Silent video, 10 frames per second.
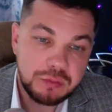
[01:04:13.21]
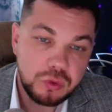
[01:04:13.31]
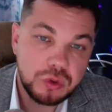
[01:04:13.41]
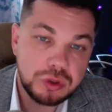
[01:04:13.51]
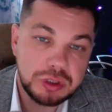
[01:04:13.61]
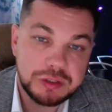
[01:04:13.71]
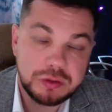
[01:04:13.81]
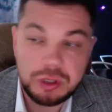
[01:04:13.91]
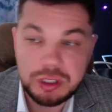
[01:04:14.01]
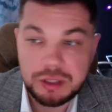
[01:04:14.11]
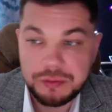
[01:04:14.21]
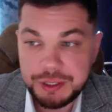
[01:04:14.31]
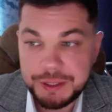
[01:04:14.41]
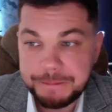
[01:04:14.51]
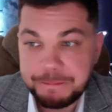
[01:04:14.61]
happy about
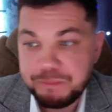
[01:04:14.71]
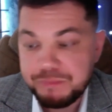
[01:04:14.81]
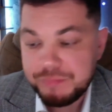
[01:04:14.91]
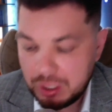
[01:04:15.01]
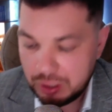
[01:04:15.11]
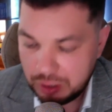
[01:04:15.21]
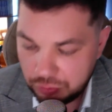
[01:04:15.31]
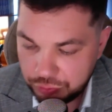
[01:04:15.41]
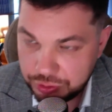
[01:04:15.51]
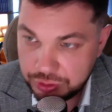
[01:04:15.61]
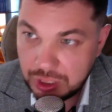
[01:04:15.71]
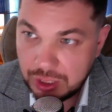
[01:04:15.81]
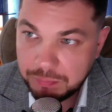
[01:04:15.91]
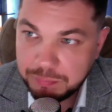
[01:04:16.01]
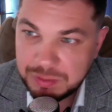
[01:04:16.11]
your feedback. Thank you for
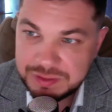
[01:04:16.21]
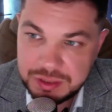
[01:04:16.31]
that.